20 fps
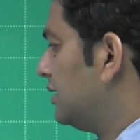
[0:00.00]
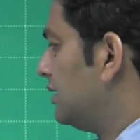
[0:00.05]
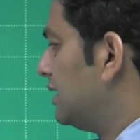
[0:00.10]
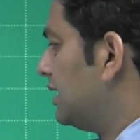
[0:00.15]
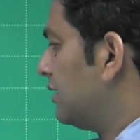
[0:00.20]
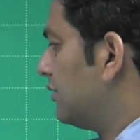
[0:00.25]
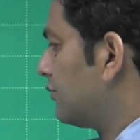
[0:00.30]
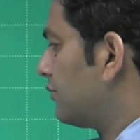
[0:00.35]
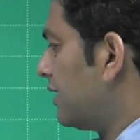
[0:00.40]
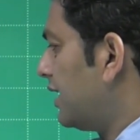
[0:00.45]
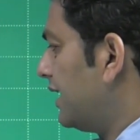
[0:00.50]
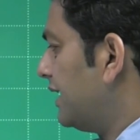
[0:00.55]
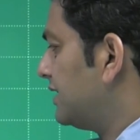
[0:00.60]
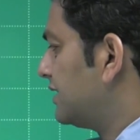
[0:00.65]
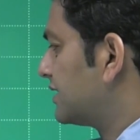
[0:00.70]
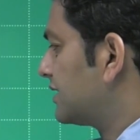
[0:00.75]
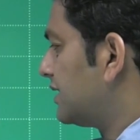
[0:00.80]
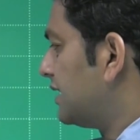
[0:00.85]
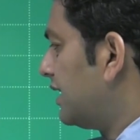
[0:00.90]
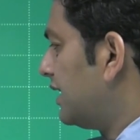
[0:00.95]
the
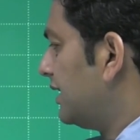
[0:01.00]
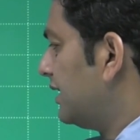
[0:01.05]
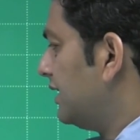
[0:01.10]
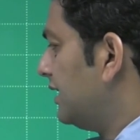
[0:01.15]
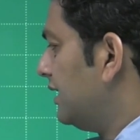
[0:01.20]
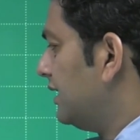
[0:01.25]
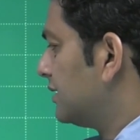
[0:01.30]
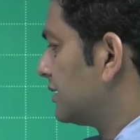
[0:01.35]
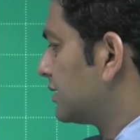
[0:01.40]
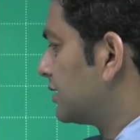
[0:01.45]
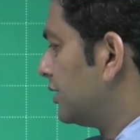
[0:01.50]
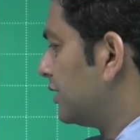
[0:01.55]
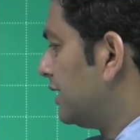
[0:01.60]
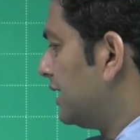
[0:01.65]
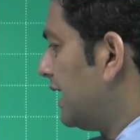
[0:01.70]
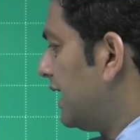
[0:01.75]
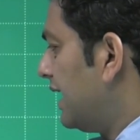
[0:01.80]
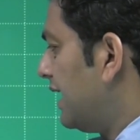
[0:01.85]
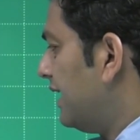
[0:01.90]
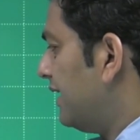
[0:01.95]
right side is going to
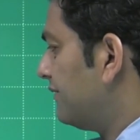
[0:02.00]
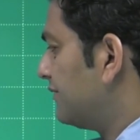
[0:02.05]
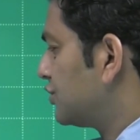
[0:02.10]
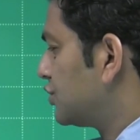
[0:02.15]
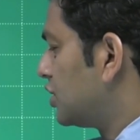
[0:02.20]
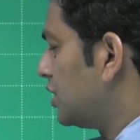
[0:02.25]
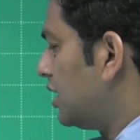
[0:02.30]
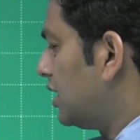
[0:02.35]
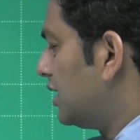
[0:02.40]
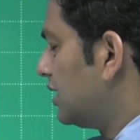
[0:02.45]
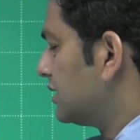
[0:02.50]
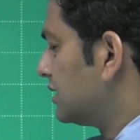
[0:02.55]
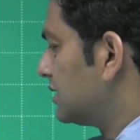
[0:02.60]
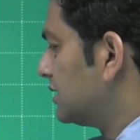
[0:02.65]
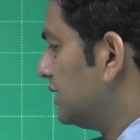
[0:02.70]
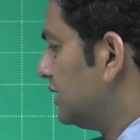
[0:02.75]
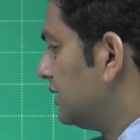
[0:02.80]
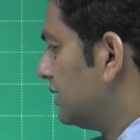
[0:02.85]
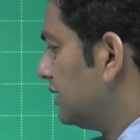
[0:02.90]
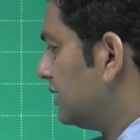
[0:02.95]
have charge
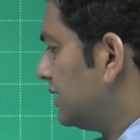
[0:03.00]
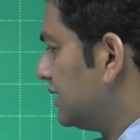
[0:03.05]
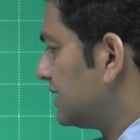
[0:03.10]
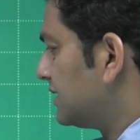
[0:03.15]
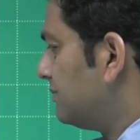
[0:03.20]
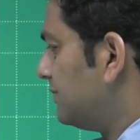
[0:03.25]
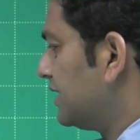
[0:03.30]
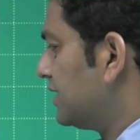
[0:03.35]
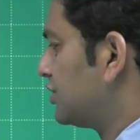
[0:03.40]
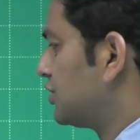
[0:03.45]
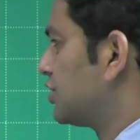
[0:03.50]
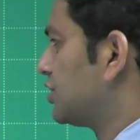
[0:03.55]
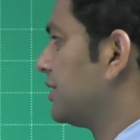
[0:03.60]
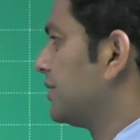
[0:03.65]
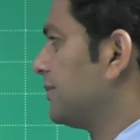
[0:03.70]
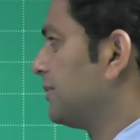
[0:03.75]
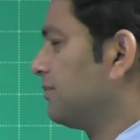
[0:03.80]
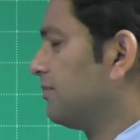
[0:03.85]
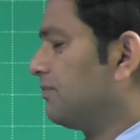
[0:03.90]
this much